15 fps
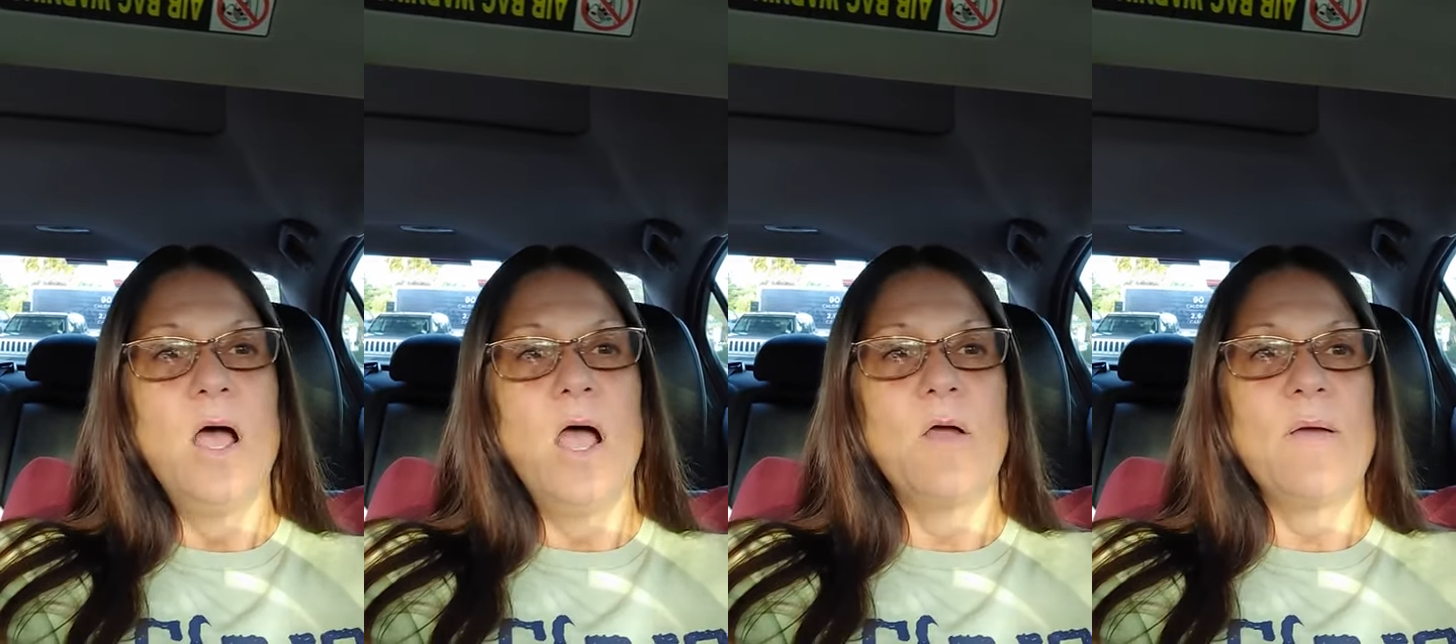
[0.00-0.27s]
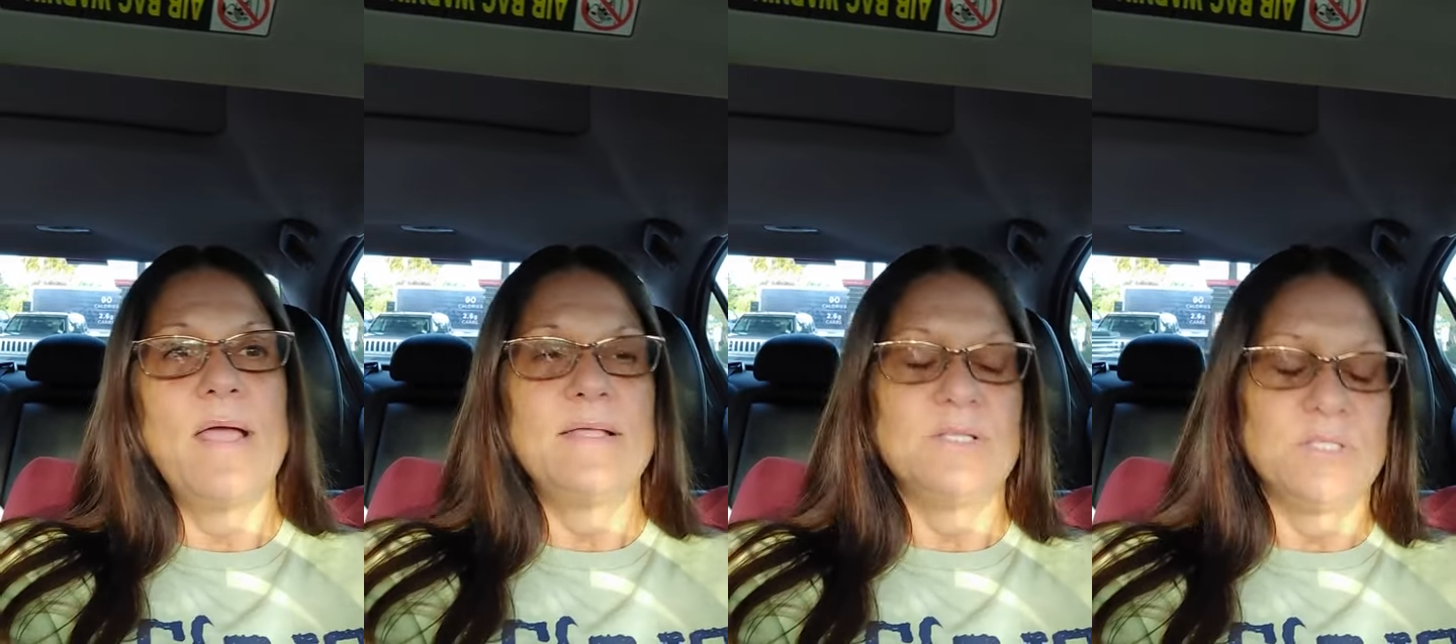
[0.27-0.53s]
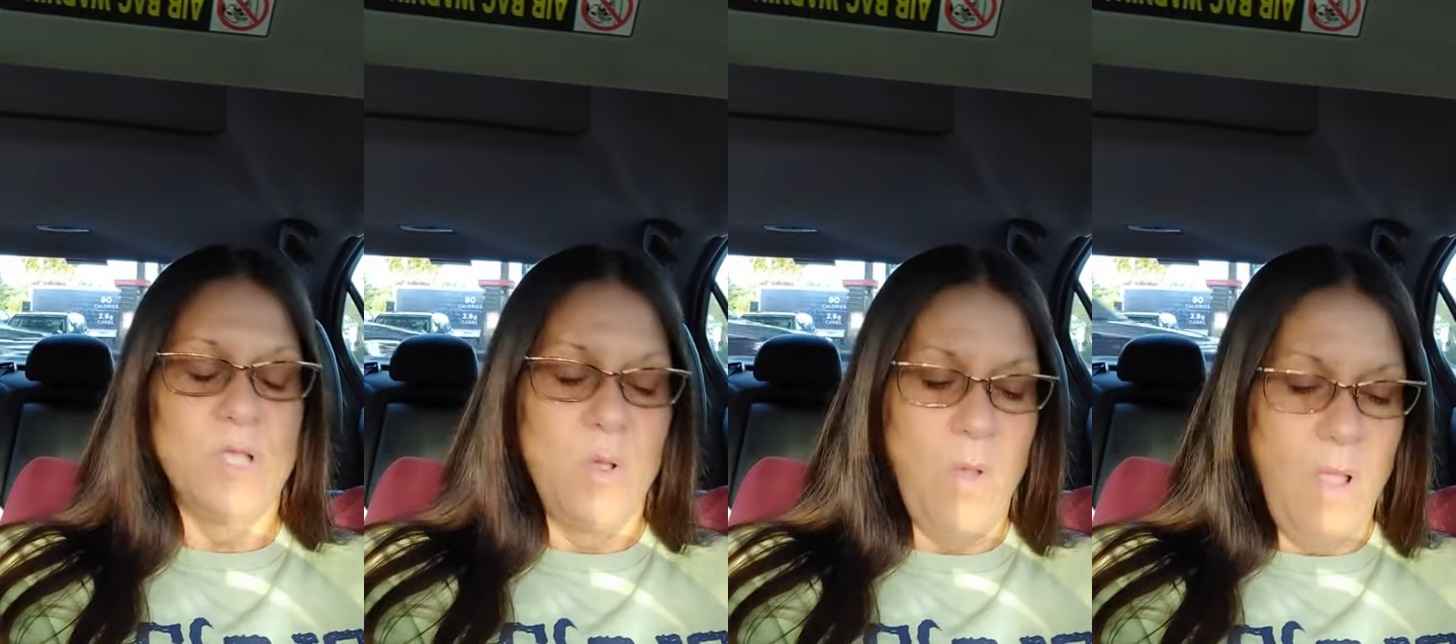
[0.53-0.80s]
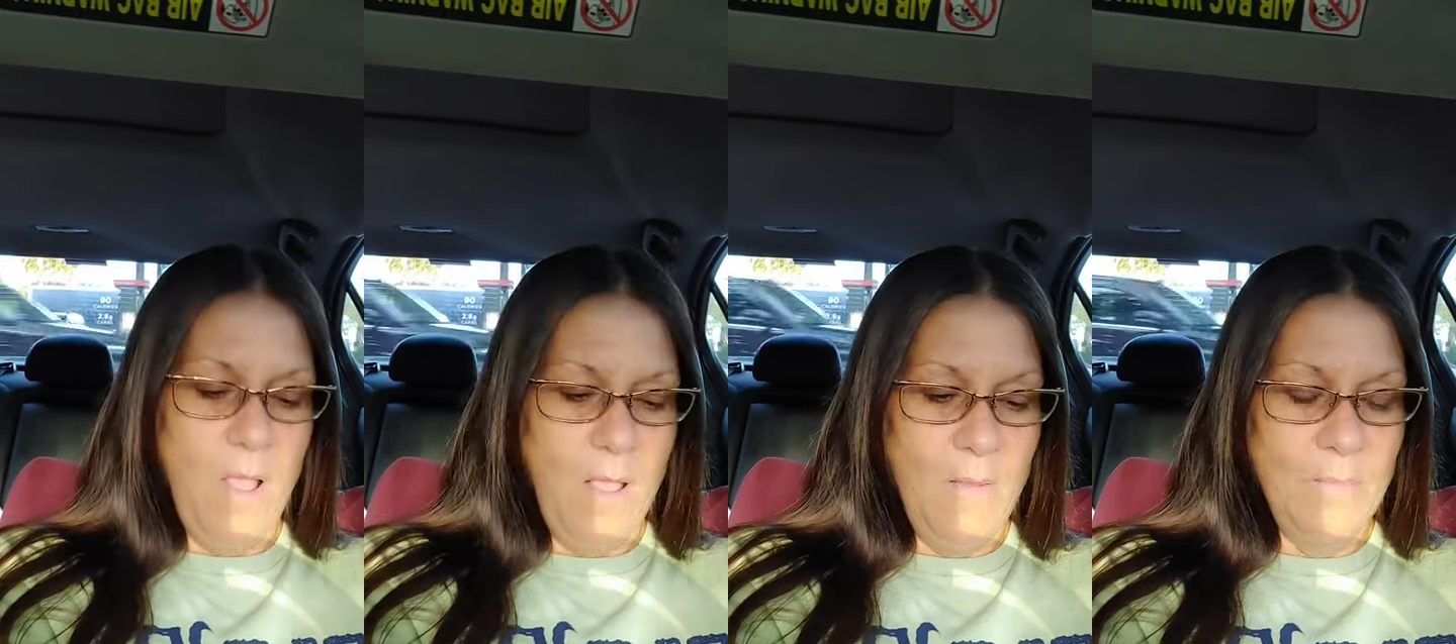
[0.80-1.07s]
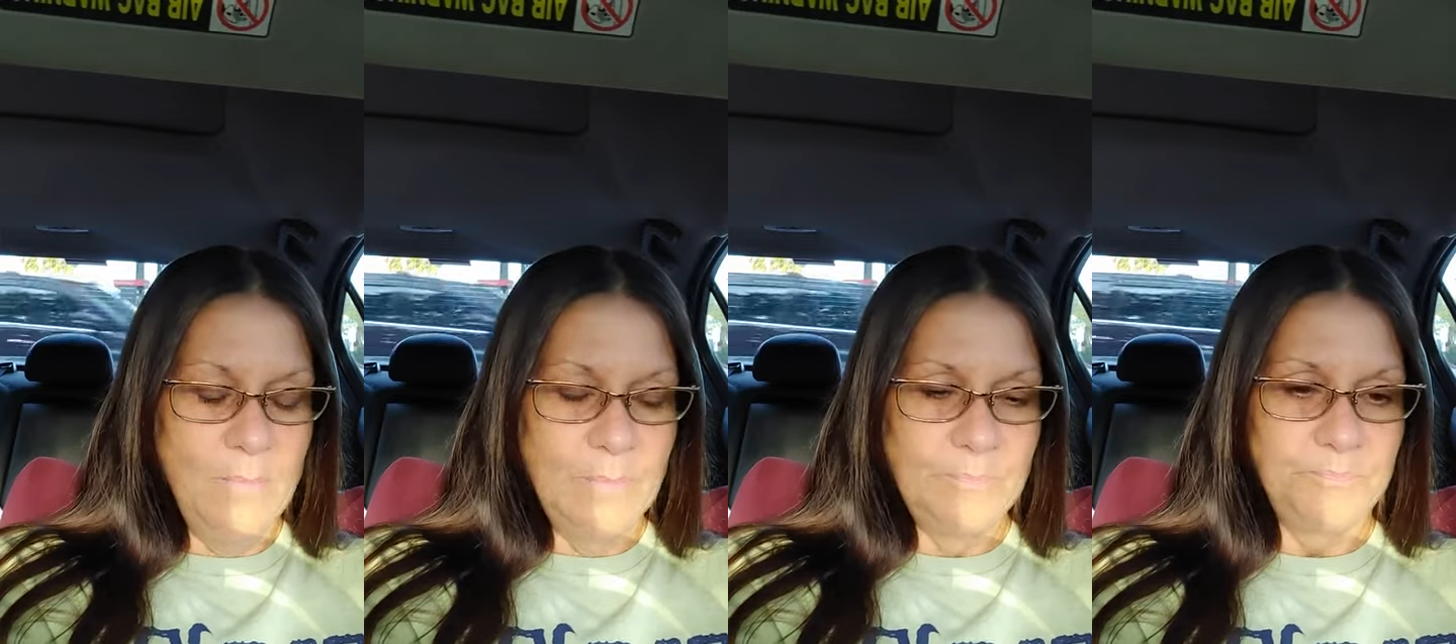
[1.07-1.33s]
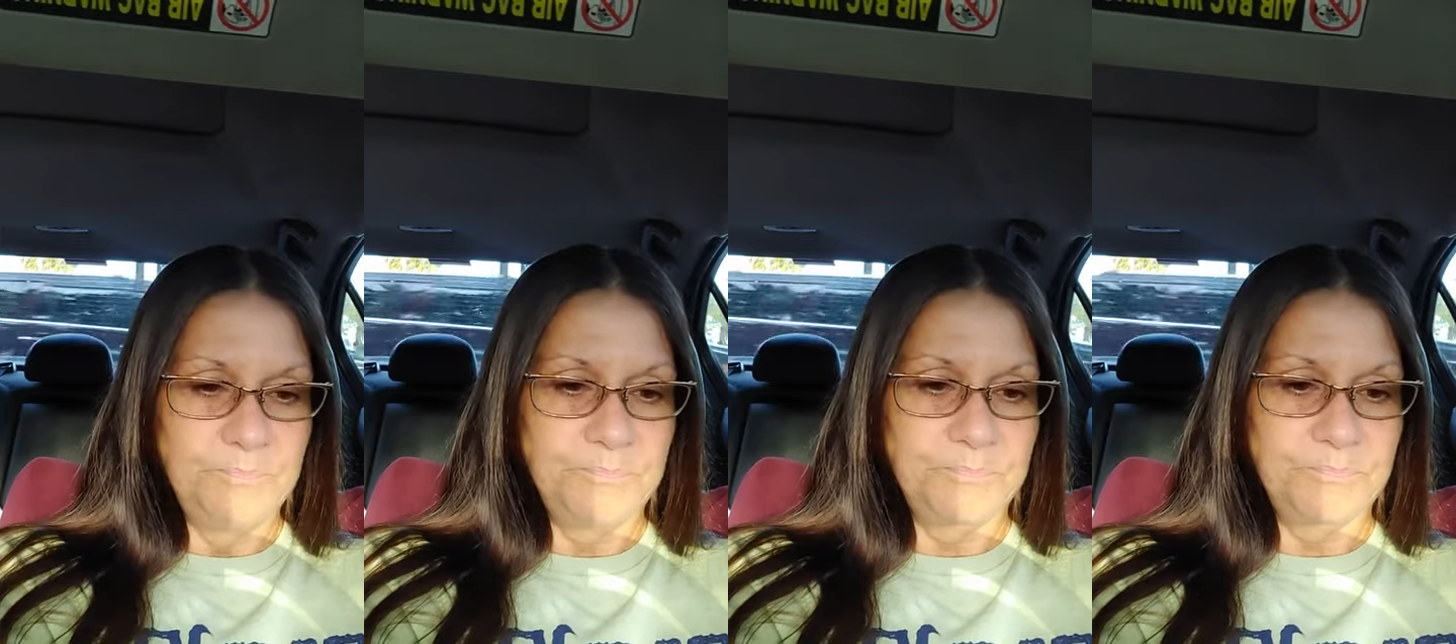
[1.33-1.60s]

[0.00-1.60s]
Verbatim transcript: All right, so um,